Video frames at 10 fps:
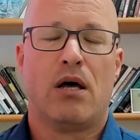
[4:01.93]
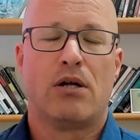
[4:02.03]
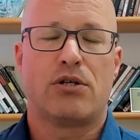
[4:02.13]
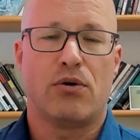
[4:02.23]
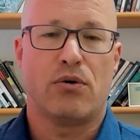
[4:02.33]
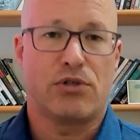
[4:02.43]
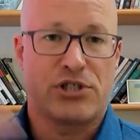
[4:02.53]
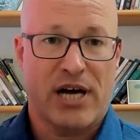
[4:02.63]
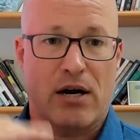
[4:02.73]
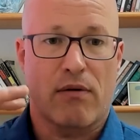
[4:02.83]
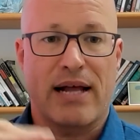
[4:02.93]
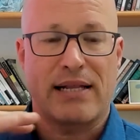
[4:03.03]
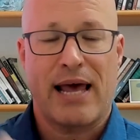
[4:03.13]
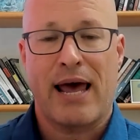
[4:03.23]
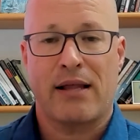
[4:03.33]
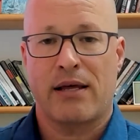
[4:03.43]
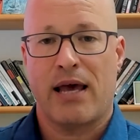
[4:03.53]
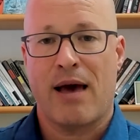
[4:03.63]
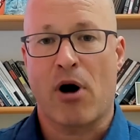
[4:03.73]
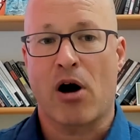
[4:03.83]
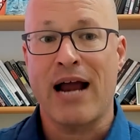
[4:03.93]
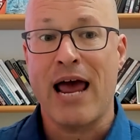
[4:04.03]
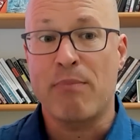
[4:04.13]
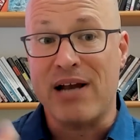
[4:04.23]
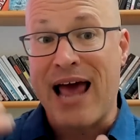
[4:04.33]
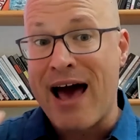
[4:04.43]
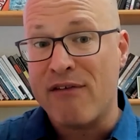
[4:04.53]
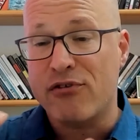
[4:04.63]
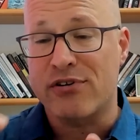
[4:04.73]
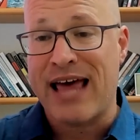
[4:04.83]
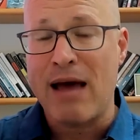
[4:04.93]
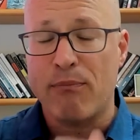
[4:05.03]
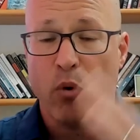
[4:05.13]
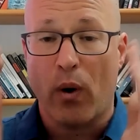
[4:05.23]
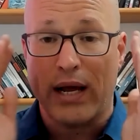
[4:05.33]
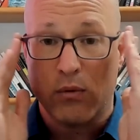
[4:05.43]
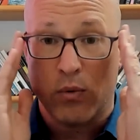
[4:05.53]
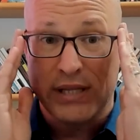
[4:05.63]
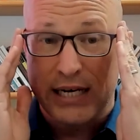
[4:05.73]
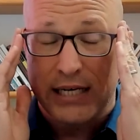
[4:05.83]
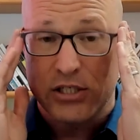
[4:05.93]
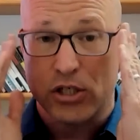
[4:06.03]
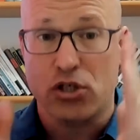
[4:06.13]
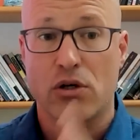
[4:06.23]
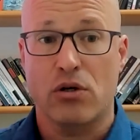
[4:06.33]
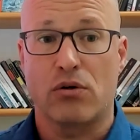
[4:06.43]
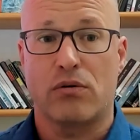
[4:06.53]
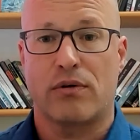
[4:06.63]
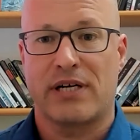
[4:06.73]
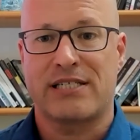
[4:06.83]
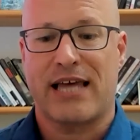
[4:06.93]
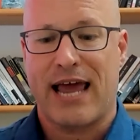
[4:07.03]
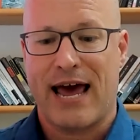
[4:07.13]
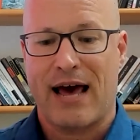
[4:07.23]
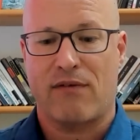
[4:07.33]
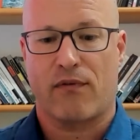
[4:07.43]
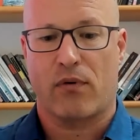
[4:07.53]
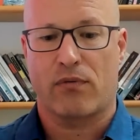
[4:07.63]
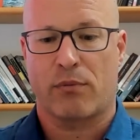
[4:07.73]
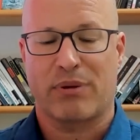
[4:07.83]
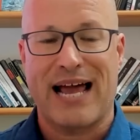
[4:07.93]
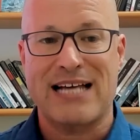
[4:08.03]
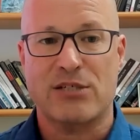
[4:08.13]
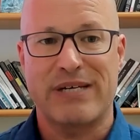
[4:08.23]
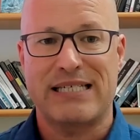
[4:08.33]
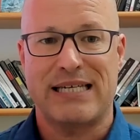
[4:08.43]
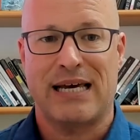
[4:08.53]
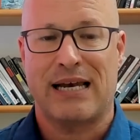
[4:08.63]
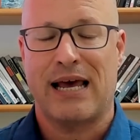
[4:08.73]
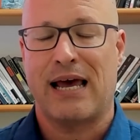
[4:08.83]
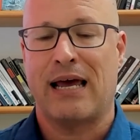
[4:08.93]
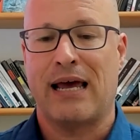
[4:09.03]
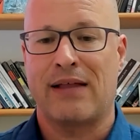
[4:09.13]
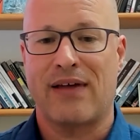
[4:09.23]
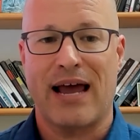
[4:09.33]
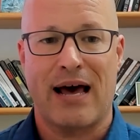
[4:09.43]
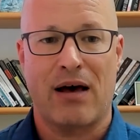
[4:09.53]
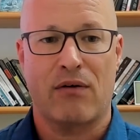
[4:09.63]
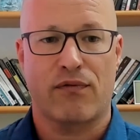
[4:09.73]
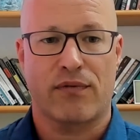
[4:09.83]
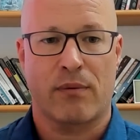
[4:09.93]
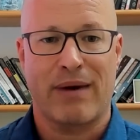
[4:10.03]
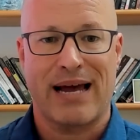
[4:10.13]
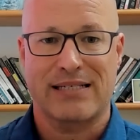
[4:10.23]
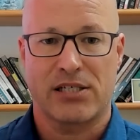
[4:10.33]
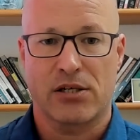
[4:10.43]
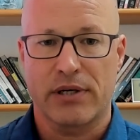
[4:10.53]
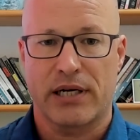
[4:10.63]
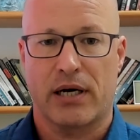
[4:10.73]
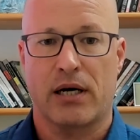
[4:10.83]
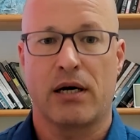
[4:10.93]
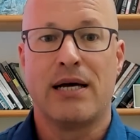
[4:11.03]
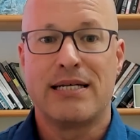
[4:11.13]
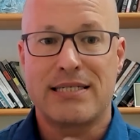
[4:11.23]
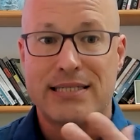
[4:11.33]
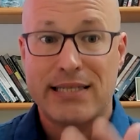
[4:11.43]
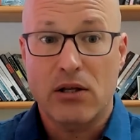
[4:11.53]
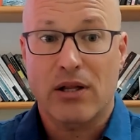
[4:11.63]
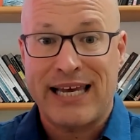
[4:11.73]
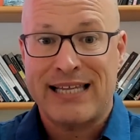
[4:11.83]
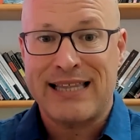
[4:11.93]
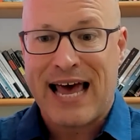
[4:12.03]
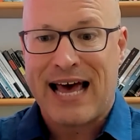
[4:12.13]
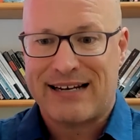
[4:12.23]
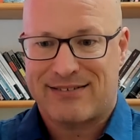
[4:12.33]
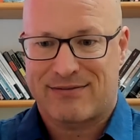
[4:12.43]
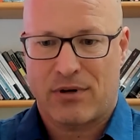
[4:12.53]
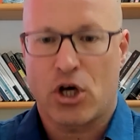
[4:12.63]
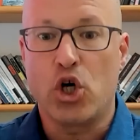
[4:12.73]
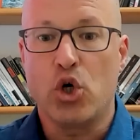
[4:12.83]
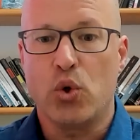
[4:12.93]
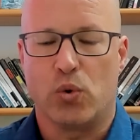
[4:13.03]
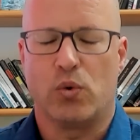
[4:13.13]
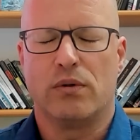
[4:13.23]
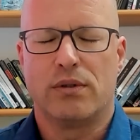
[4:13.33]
to generate the mRNA. But after that point, what they need to do is they have the plasmid DNA and they have the bacteria still in that goo.